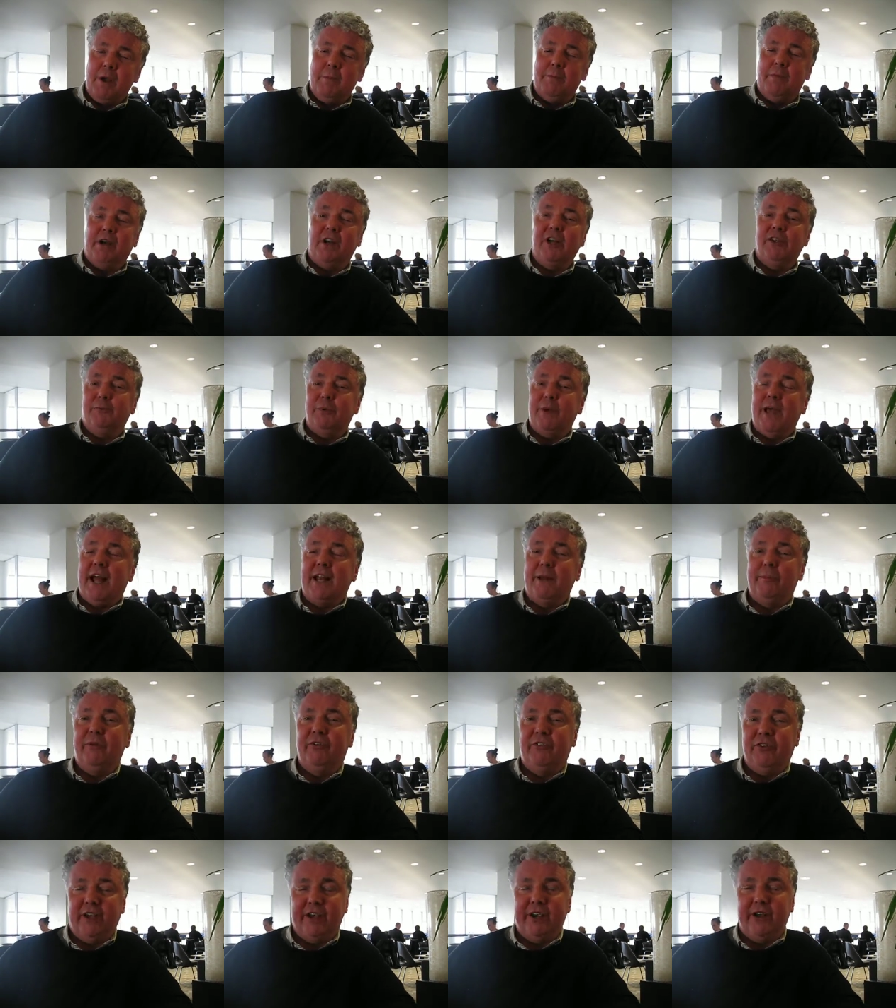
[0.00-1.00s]
Because we had a
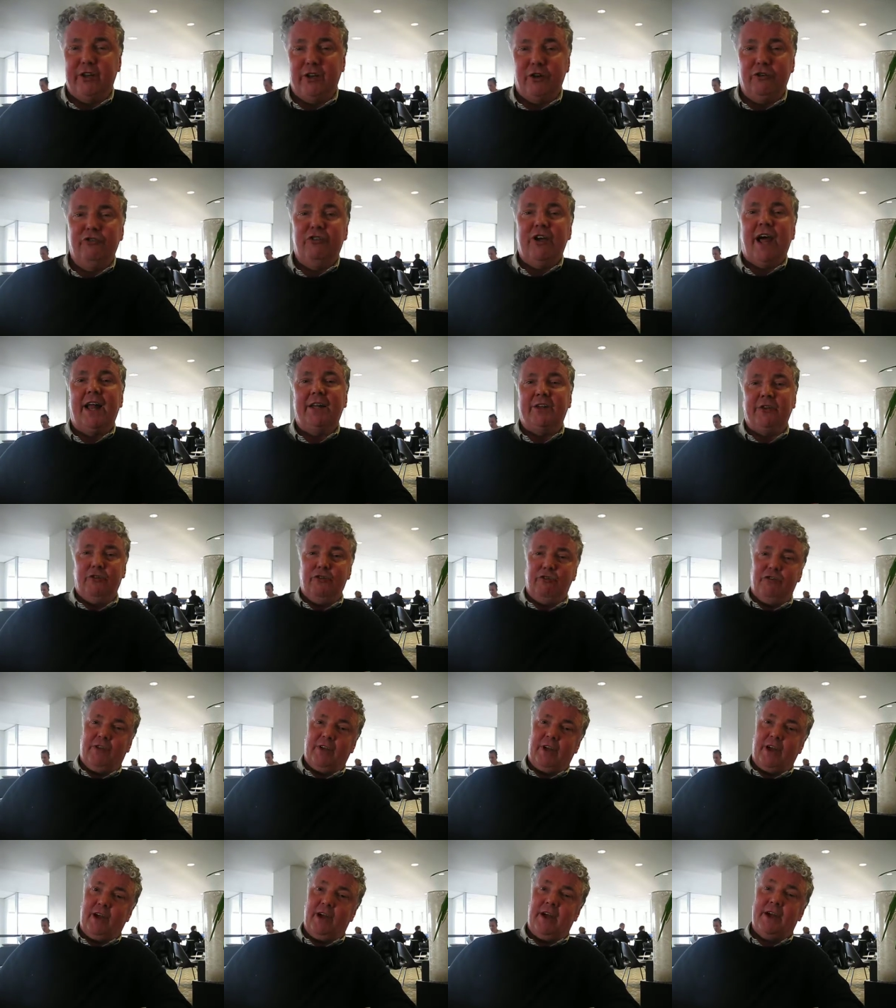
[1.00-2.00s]
particular challenge
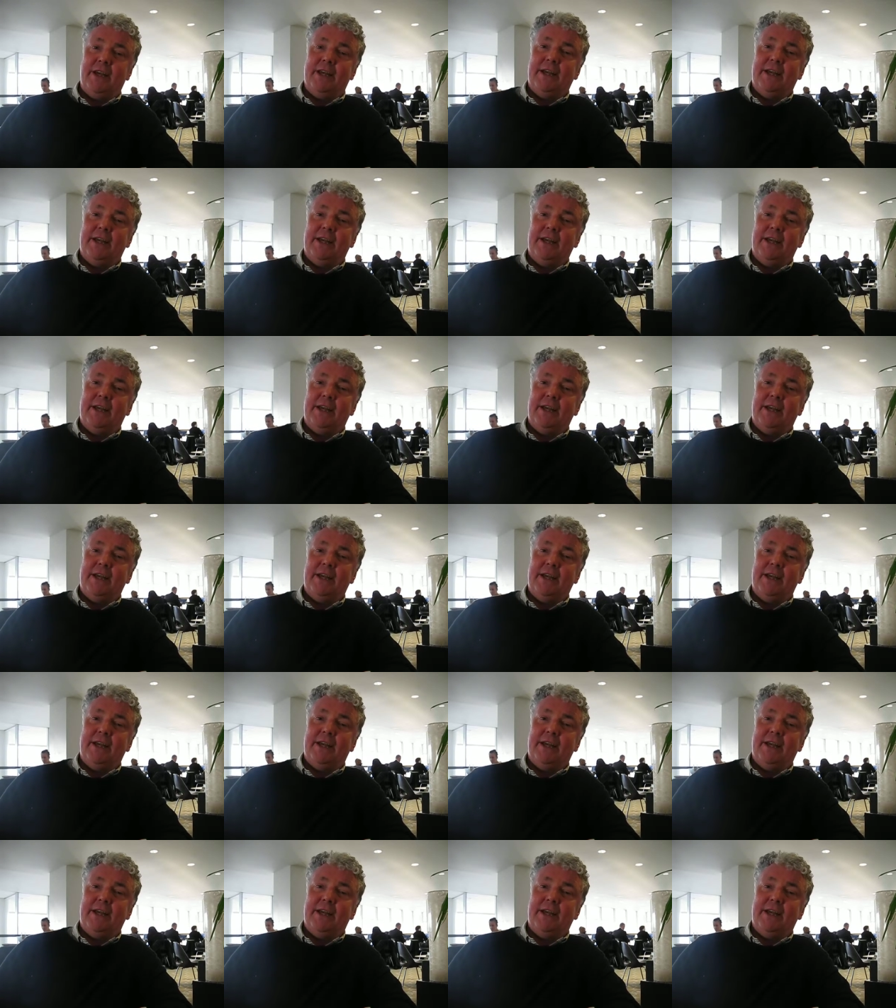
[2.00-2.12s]
there,